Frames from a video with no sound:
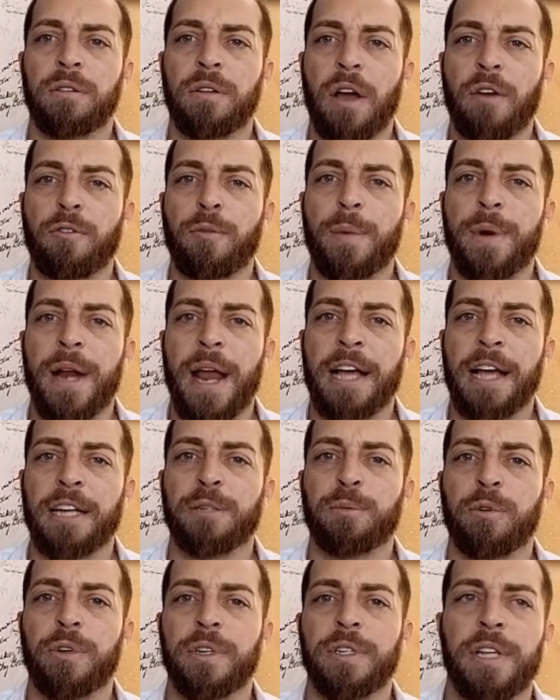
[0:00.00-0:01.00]
government
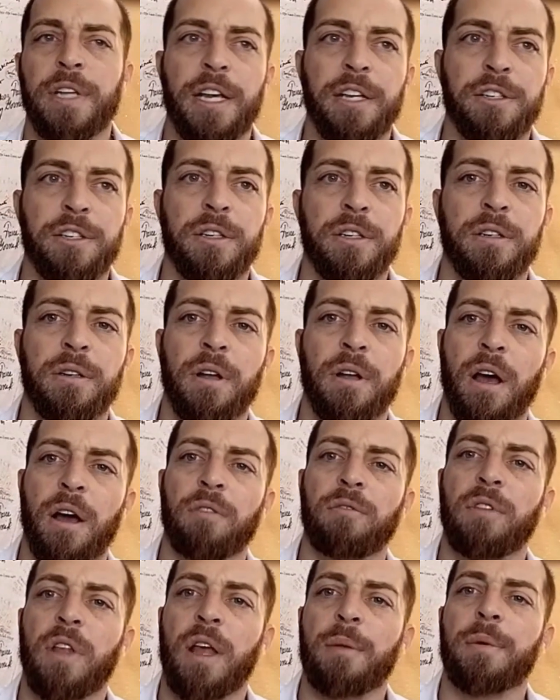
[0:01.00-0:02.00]
exploitation
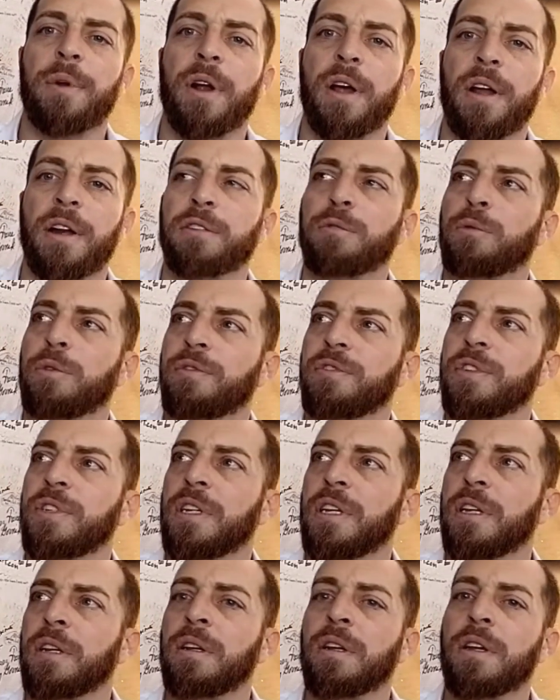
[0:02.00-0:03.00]
of Lebanon, as we've
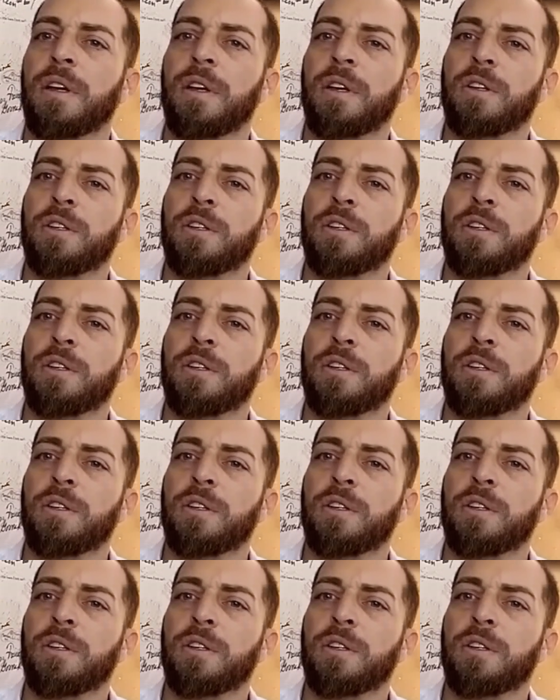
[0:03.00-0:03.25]
seen